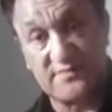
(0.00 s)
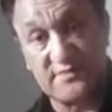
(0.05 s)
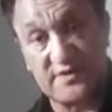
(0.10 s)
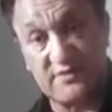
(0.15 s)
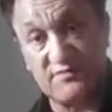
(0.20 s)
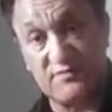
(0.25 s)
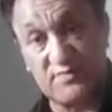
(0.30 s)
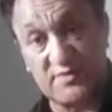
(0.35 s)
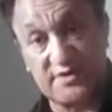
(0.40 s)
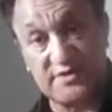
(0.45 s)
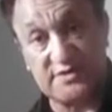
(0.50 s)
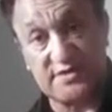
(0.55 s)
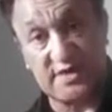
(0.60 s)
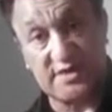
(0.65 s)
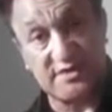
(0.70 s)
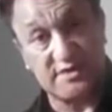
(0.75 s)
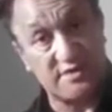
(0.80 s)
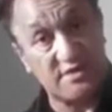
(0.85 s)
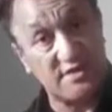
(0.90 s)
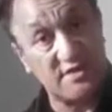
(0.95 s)
Everybody's
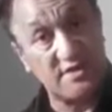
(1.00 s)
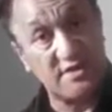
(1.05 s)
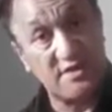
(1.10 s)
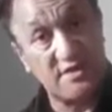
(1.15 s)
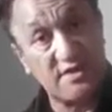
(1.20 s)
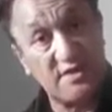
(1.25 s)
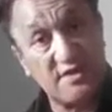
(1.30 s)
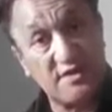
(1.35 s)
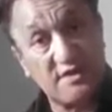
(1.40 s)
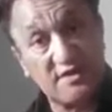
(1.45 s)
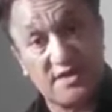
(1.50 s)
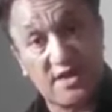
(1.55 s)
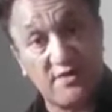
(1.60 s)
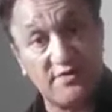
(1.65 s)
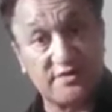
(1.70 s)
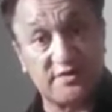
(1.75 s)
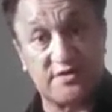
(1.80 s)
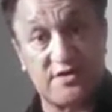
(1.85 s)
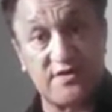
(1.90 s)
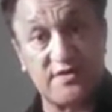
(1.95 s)
had a go
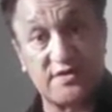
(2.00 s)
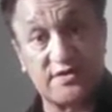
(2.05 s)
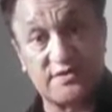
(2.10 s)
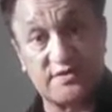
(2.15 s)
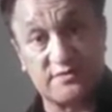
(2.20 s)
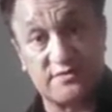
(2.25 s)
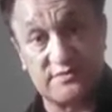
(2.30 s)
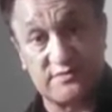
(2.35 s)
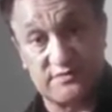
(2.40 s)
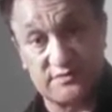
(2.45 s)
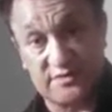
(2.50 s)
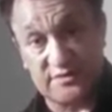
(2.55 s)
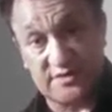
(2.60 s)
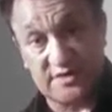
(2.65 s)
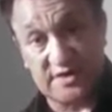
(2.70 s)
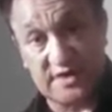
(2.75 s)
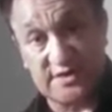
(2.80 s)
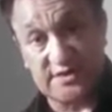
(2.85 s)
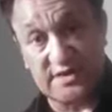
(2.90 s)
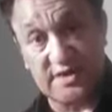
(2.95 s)
at going to the
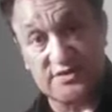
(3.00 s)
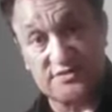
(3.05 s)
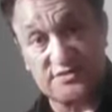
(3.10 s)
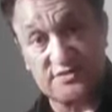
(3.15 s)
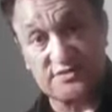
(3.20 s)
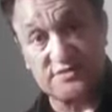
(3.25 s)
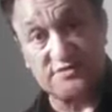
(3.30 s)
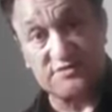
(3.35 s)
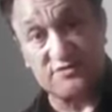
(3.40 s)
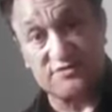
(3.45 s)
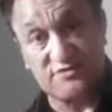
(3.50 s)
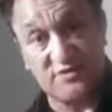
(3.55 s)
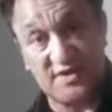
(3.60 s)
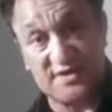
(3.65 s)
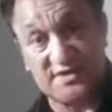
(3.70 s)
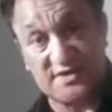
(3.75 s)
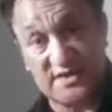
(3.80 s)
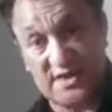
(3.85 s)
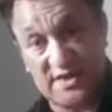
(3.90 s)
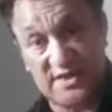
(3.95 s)
United Nations to try
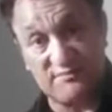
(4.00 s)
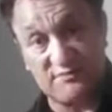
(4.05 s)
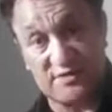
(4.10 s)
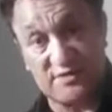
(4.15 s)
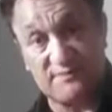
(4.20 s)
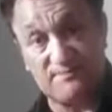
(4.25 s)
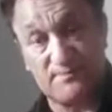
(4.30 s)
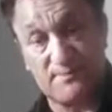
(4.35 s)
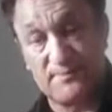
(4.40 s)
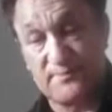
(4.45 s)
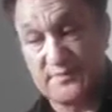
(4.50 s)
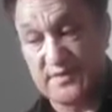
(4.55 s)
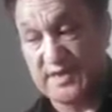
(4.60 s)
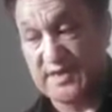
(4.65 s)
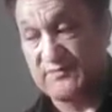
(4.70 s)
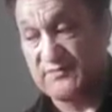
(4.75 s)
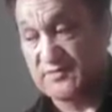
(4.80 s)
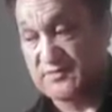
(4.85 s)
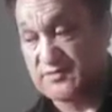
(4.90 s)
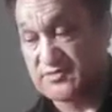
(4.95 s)
and claim it,
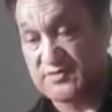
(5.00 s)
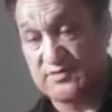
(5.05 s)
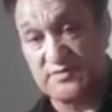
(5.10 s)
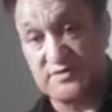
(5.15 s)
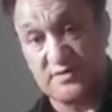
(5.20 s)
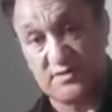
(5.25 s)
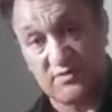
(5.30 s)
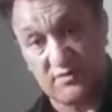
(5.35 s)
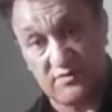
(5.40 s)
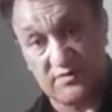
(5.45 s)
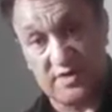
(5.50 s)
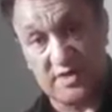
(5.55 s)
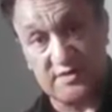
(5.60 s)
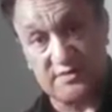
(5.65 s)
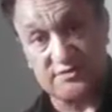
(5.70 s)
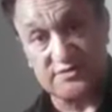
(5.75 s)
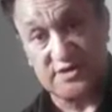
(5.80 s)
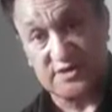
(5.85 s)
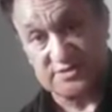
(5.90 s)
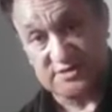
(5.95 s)
even through Nakura.
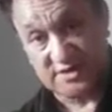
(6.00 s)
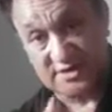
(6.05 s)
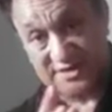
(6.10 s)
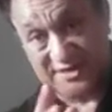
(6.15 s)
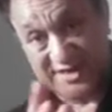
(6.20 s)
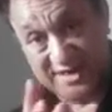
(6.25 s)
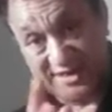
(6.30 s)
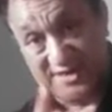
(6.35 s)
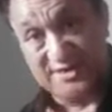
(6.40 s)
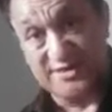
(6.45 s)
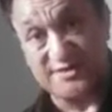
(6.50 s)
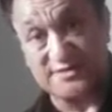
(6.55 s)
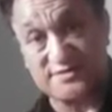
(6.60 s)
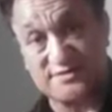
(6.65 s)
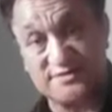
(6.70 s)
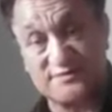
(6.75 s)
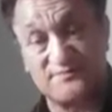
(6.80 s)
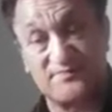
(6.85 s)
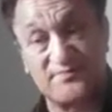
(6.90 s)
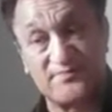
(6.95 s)
She's a
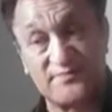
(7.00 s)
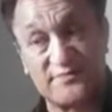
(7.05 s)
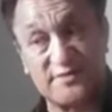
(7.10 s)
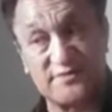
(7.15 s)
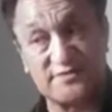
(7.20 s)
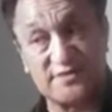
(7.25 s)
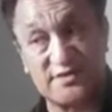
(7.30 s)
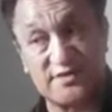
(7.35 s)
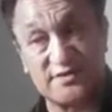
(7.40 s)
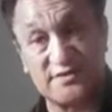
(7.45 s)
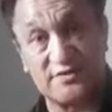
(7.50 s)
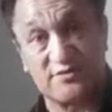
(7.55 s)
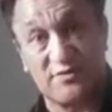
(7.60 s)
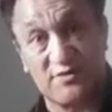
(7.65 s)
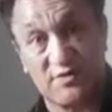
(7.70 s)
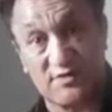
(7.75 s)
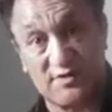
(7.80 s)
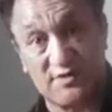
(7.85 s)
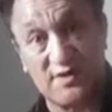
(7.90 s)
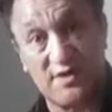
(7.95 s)
Nicholas, you see, the
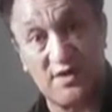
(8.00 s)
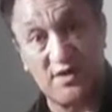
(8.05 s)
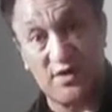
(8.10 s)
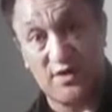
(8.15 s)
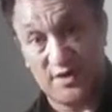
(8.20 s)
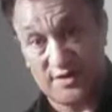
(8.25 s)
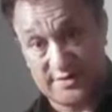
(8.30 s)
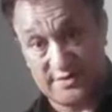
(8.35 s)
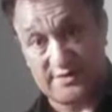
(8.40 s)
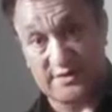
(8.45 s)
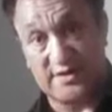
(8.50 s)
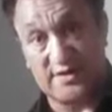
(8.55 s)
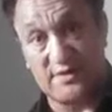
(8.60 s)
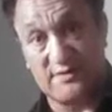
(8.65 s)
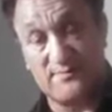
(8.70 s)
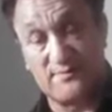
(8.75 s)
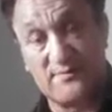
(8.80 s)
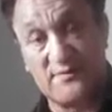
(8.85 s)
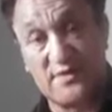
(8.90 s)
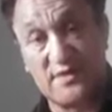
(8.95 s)
Cook Islander
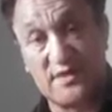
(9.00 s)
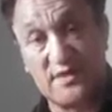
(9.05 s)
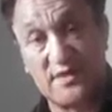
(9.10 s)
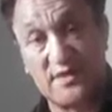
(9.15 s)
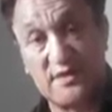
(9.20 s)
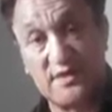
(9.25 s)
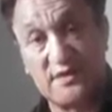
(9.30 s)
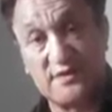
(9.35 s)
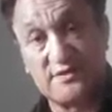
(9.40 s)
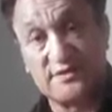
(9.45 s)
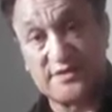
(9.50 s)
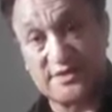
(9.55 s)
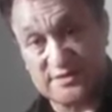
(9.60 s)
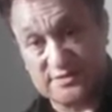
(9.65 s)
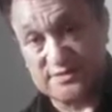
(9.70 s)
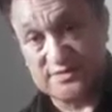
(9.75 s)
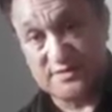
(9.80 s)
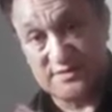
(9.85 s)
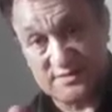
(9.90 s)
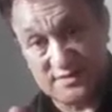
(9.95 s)
that
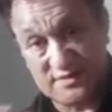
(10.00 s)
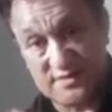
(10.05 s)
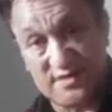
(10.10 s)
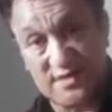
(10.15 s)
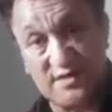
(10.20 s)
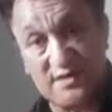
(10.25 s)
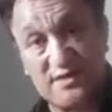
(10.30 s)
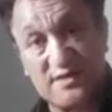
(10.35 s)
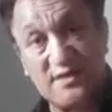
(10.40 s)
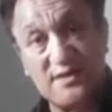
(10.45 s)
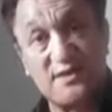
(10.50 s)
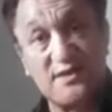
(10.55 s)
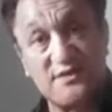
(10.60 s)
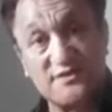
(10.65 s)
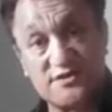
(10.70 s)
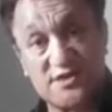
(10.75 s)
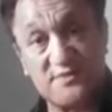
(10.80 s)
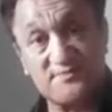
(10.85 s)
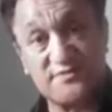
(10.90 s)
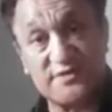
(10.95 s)

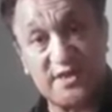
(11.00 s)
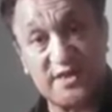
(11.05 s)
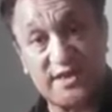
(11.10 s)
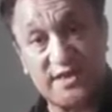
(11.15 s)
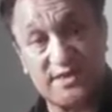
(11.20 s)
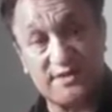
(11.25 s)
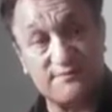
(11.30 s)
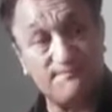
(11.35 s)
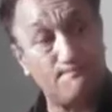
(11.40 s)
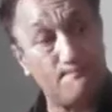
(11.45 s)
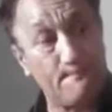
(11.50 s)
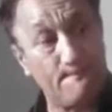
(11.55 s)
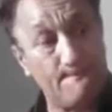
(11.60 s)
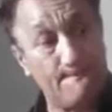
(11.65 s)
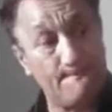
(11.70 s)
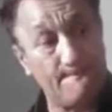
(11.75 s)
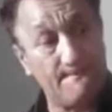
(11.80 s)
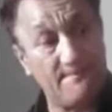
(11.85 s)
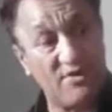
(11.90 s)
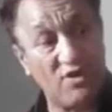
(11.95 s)
jumped ahead
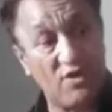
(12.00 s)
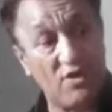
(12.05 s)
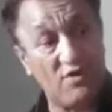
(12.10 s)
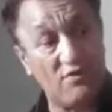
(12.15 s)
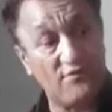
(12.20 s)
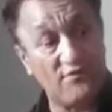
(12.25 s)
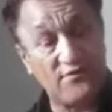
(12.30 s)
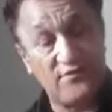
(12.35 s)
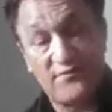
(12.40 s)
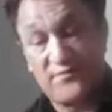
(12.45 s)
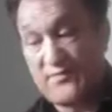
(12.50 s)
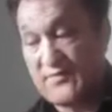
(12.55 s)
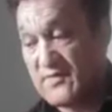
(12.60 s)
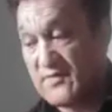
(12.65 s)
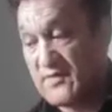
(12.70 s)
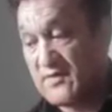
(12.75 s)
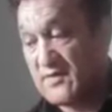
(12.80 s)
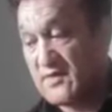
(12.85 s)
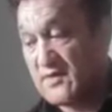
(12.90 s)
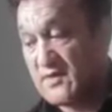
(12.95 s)
of
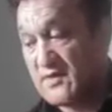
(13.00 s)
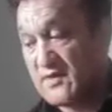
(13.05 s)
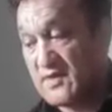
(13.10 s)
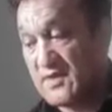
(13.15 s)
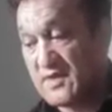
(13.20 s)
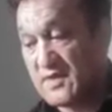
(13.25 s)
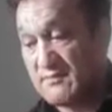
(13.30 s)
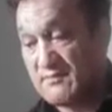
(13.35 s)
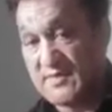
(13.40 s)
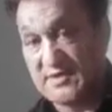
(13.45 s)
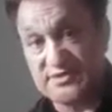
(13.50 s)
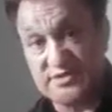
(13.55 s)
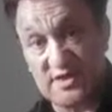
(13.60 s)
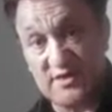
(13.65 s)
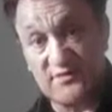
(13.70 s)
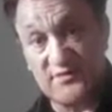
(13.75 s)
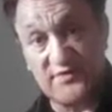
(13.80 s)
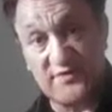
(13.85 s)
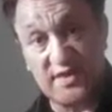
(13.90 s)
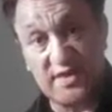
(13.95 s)

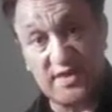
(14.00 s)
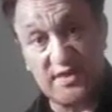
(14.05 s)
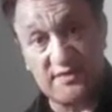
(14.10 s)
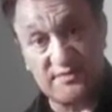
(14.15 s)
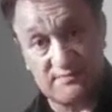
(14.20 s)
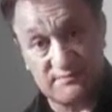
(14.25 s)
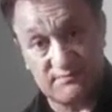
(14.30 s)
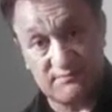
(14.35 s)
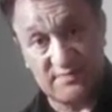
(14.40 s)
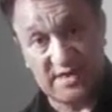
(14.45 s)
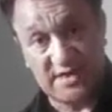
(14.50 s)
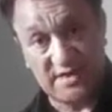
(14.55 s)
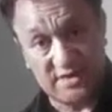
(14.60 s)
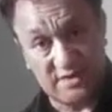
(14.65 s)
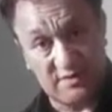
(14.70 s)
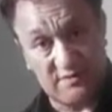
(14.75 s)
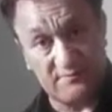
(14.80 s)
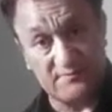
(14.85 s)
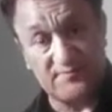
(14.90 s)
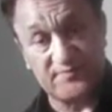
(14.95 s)
myself and
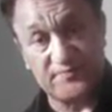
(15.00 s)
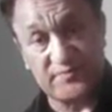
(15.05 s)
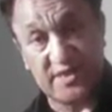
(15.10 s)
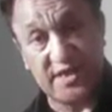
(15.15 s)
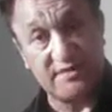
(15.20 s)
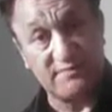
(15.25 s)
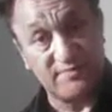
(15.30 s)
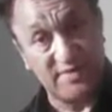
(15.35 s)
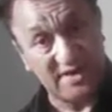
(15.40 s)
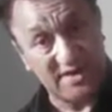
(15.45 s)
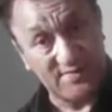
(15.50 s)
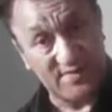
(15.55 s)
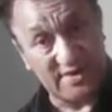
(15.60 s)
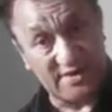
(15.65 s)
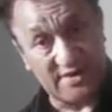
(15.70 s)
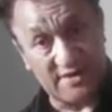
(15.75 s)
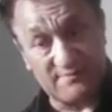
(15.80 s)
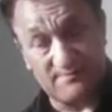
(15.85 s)
Manukau and Parapara.